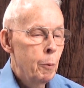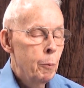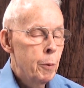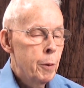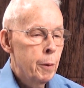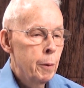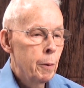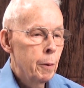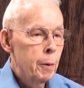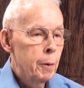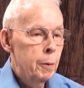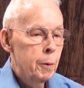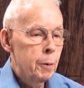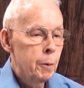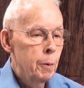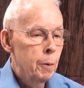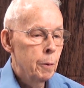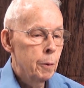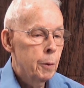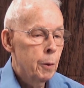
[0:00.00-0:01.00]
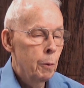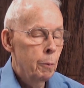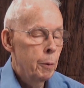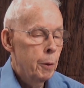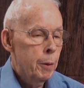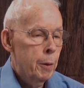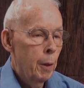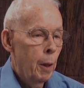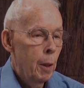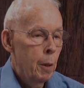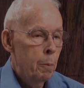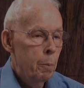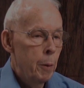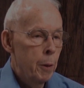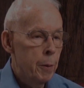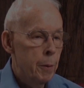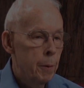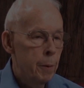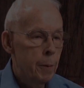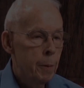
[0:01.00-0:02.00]
it was still a good school. So we started the
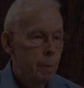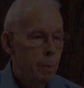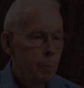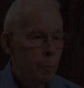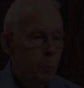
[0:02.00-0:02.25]
business.